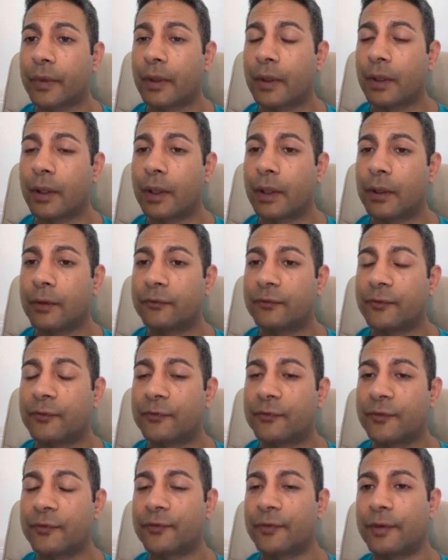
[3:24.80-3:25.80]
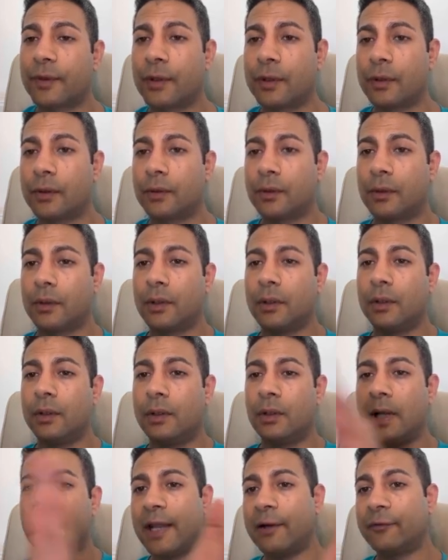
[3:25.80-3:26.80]
It's just this
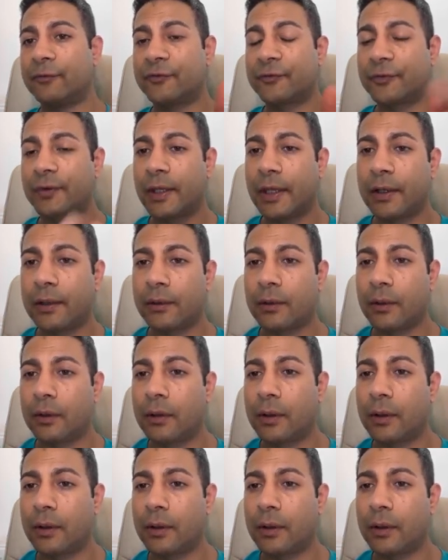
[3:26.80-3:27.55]
layer of skin